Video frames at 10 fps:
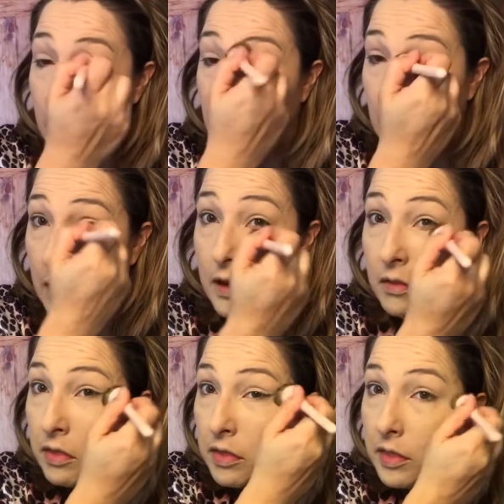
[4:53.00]
you know,
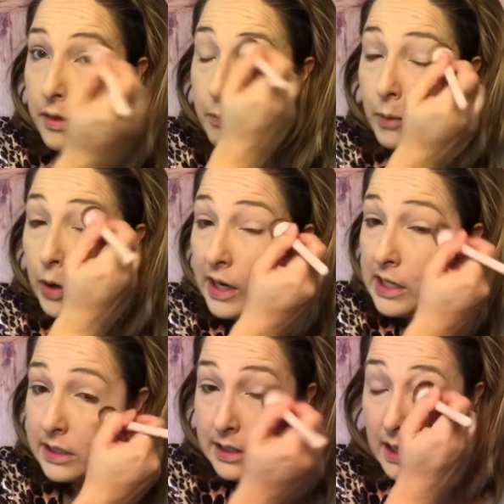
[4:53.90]
the
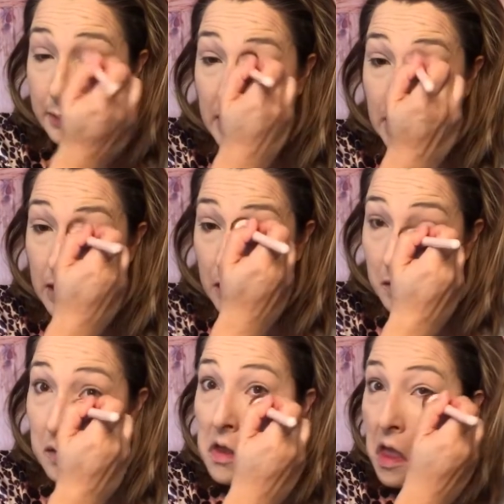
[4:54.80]
greatest thing we can
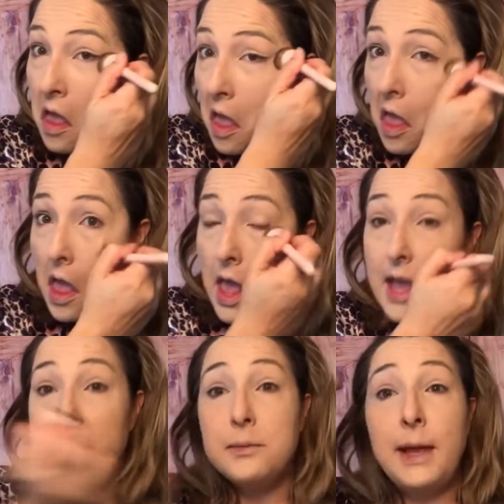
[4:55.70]
do
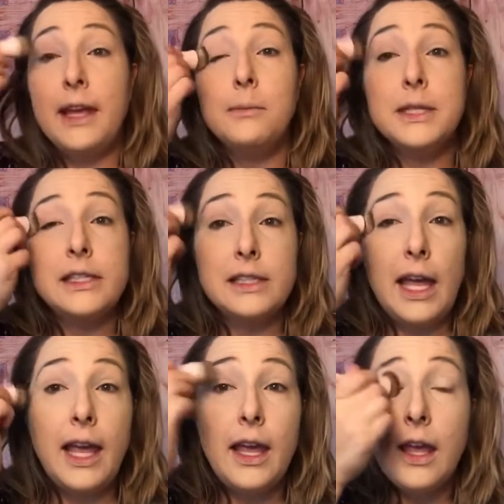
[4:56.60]
is make a mistake